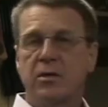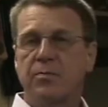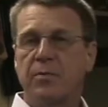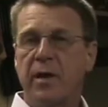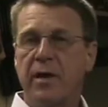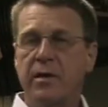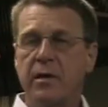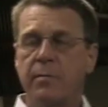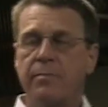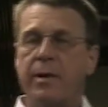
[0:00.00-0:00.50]
to
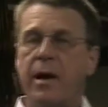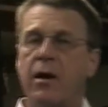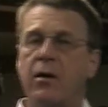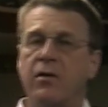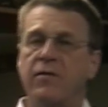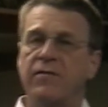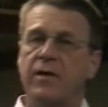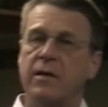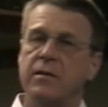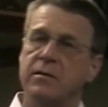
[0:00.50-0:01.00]
explain the
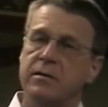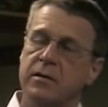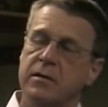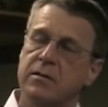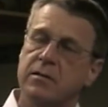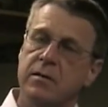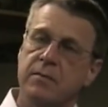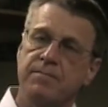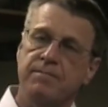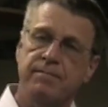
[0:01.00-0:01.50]
power vent
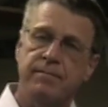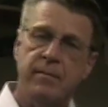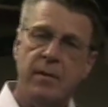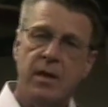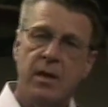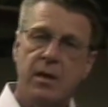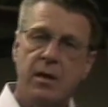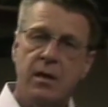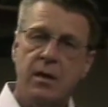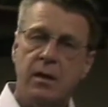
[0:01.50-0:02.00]
system,
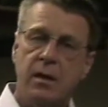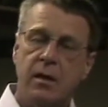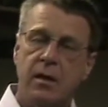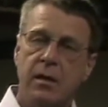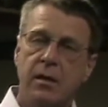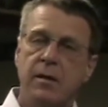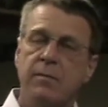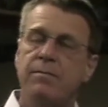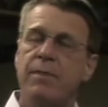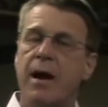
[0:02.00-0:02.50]

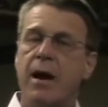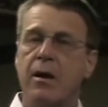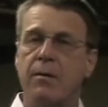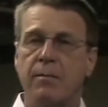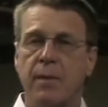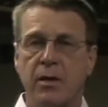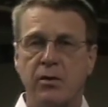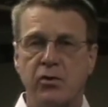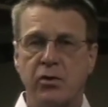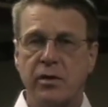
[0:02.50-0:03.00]
uh, the
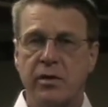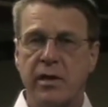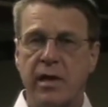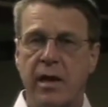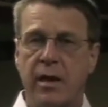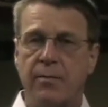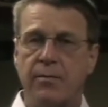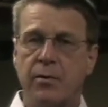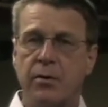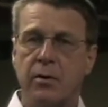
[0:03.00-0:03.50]
barometric
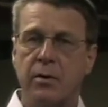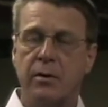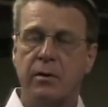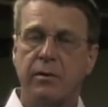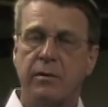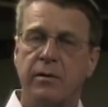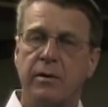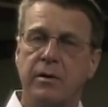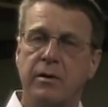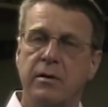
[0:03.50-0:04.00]
damper,
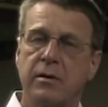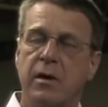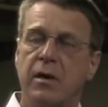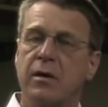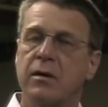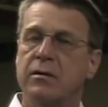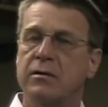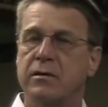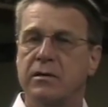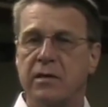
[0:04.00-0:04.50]
the
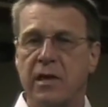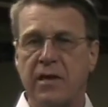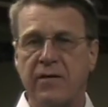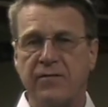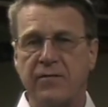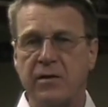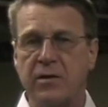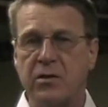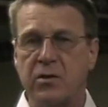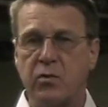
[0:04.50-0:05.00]
uh,
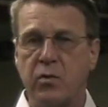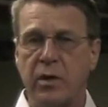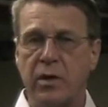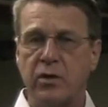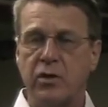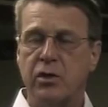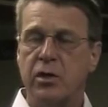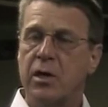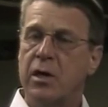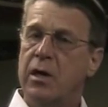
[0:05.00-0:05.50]
safety
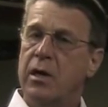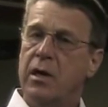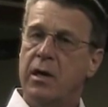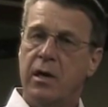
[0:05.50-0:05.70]
switch,